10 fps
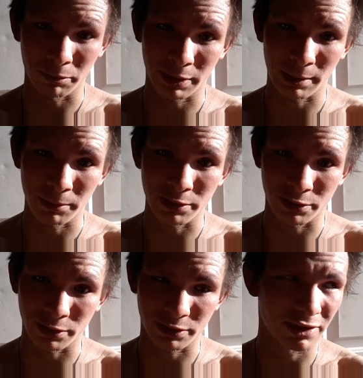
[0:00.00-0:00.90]
what that
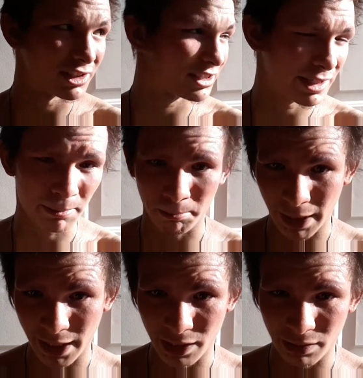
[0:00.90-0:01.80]
means is it's in the same
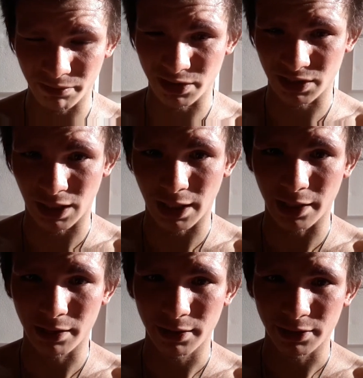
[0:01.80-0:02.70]
band of the
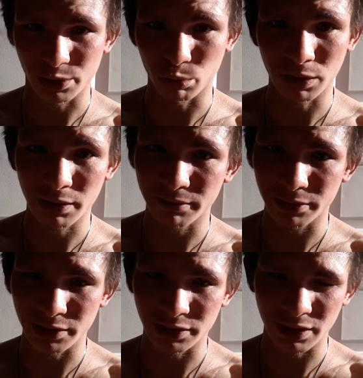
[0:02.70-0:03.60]
sky. So
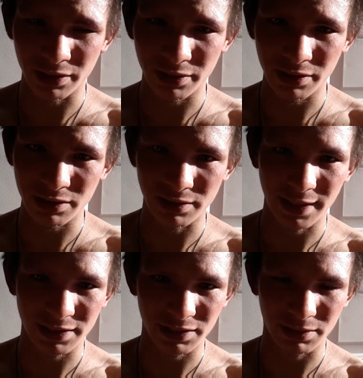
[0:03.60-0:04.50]
wherever the sun is,
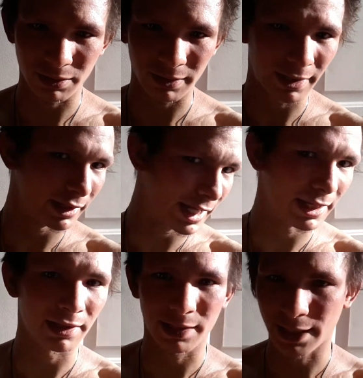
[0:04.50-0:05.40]
that's that